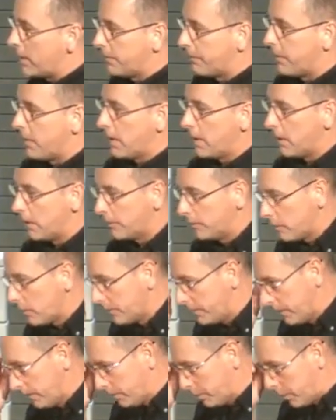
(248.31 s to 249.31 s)
you the rate of
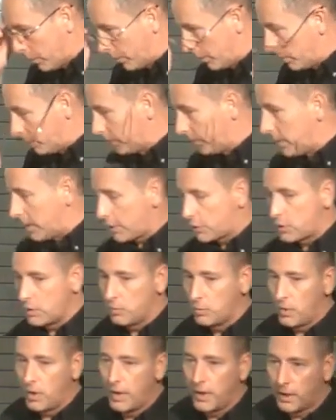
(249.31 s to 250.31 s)
fire. So if this boiler was
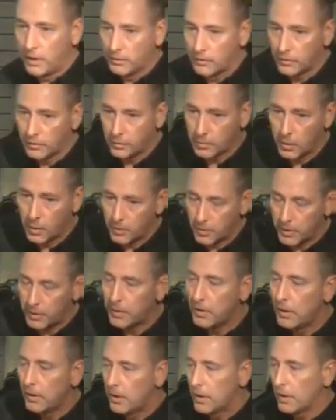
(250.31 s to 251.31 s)
actually running at this
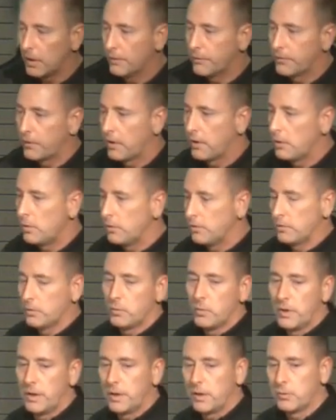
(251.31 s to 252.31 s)
moment, it'll tell
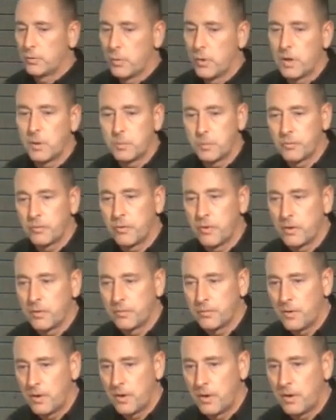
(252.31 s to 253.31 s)
you, is it running at
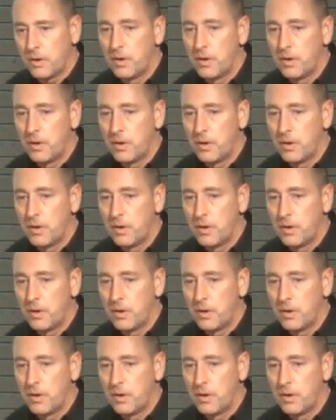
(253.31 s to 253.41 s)
20% of